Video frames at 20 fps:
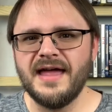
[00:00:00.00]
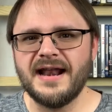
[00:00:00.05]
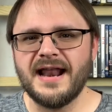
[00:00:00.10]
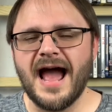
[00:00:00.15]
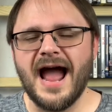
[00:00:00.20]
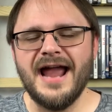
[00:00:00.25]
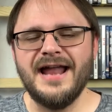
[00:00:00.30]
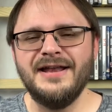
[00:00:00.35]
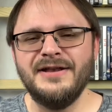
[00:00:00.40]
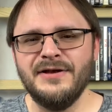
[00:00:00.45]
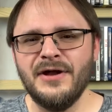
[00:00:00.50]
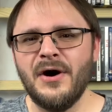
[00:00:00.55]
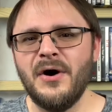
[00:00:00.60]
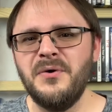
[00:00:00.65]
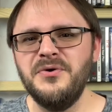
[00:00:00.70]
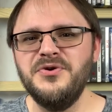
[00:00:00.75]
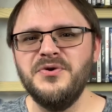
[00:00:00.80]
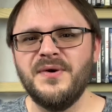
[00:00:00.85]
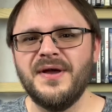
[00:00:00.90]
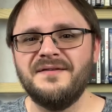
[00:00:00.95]
that I
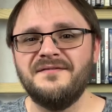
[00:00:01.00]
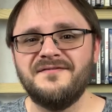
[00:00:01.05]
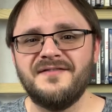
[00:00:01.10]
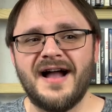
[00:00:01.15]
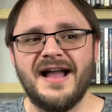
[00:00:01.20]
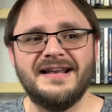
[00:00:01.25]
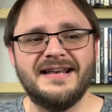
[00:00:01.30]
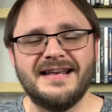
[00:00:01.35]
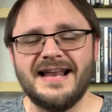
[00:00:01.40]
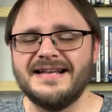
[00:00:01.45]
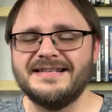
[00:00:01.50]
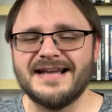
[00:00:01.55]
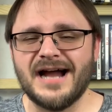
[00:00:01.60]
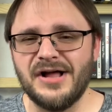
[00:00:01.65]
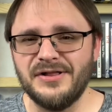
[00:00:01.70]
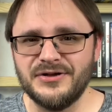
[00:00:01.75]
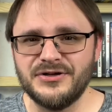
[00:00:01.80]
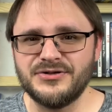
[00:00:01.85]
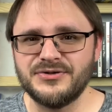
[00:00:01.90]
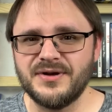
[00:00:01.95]
know you can find it at
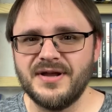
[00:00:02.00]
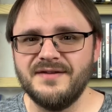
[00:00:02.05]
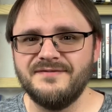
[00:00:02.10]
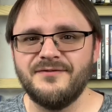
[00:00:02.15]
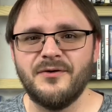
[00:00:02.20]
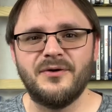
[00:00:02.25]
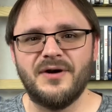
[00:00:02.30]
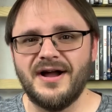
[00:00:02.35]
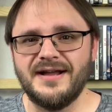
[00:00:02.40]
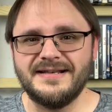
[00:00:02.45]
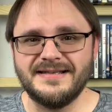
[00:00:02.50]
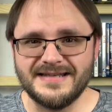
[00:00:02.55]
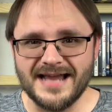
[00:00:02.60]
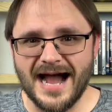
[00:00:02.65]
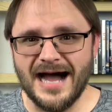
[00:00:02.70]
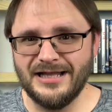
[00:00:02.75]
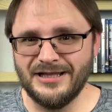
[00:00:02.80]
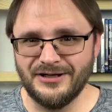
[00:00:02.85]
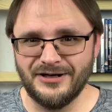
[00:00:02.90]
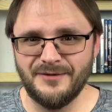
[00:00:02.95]
Dollar Tree for
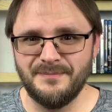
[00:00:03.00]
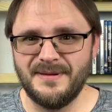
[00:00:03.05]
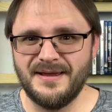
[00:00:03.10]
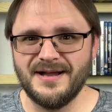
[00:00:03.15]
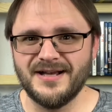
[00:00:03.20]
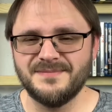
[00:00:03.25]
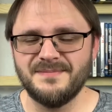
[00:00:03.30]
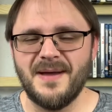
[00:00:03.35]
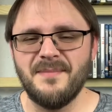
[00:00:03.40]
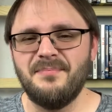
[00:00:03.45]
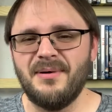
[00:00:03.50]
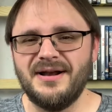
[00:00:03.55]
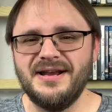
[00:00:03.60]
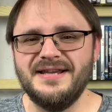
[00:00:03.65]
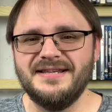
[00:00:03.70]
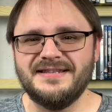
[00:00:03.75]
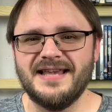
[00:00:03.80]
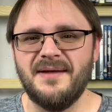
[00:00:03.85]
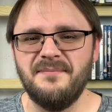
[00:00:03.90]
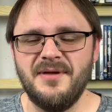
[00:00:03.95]
$1 because my
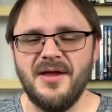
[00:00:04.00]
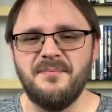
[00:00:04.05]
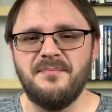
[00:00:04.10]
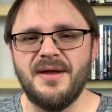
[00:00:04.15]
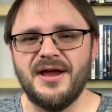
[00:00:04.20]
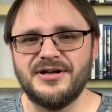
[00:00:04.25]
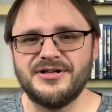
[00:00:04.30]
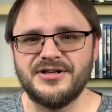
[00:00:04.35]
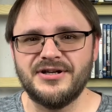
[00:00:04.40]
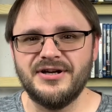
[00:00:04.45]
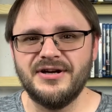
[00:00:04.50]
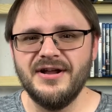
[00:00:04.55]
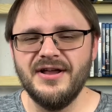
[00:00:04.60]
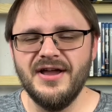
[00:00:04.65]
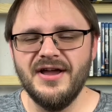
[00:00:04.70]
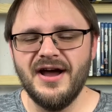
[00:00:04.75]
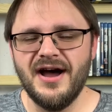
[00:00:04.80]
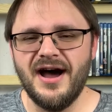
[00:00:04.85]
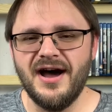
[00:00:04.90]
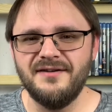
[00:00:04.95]
buddy sent me a picture
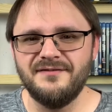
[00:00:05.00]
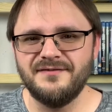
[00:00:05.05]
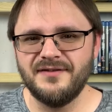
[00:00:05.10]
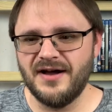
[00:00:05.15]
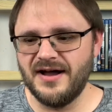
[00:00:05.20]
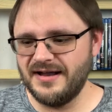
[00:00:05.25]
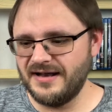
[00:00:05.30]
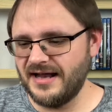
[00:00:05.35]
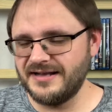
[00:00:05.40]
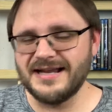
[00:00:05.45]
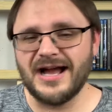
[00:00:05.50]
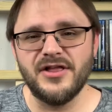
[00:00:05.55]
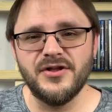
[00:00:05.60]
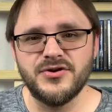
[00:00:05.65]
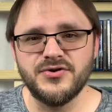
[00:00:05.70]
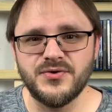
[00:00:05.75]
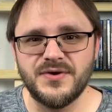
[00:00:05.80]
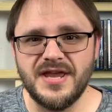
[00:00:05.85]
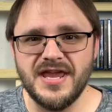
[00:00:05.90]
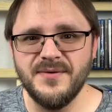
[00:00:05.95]
of a
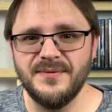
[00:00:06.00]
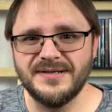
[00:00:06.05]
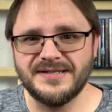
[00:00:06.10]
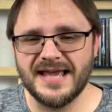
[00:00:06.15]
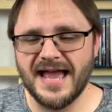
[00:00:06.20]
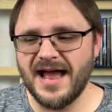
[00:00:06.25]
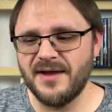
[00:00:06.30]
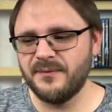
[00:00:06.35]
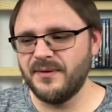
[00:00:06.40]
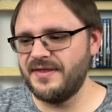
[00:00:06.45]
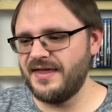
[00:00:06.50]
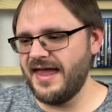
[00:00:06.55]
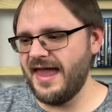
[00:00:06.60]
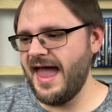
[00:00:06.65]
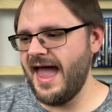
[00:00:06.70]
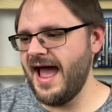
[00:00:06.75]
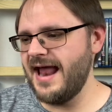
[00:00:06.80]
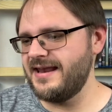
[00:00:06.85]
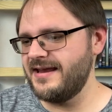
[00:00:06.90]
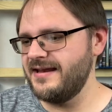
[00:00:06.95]
Dollar Tree he was at where they
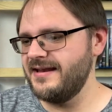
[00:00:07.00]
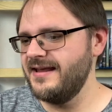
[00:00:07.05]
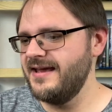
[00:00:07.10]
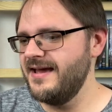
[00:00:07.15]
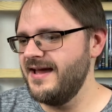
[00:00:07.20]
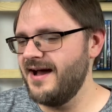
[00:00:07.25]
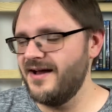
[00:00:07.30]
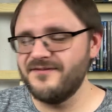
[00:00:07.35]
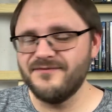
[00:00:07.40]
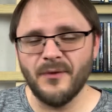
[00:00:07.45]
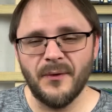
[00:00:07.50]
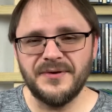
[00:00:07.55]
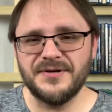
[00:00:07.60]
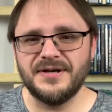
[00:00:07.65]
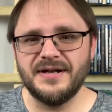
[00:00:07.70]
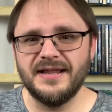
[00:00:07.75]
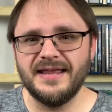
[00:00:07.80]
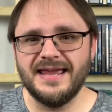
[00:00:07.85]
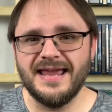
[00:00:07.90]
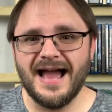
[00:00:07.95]
had it.
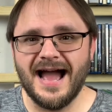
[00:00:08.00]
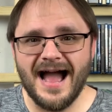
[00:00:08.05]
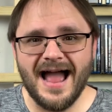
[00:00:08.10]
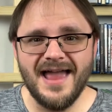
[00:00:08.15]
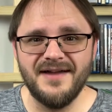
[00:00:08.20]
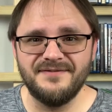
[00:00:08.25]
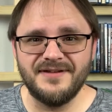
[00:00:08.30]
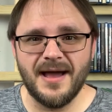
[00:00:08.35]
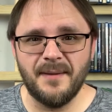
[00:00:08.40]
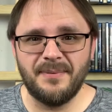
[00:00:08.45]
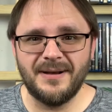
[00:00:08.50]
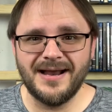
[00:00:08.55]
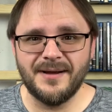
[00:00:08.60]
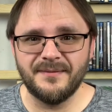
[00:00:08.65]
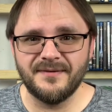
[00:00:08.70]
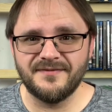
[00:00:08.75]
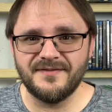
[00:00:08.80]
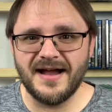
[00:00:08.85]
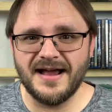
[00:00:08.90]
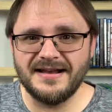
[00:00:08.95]
Unfortunately, I have not been
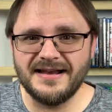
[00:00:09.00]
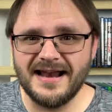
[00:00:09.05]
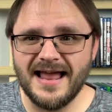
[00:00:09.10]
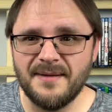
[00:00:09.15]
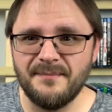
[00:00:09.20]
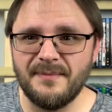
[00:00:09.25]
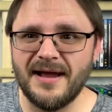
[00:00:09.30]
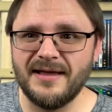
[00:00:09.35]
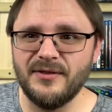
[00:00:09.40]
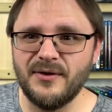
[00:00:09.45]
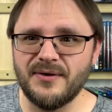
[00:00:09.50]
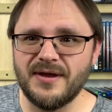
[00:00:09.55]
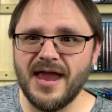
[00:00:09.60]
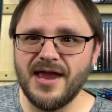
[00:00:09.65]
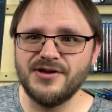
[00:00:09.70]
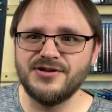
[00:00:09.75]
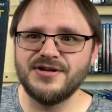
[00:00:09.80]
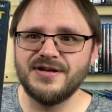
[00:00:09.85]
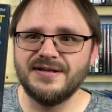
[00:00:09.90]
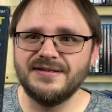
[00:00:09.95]
able to find it at my
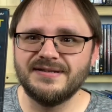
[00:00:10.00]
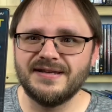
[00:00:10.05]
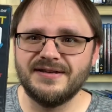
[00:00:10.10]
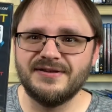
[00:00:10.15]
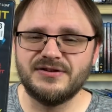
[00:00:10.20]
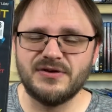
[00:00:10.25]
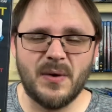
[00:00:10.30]
locations, and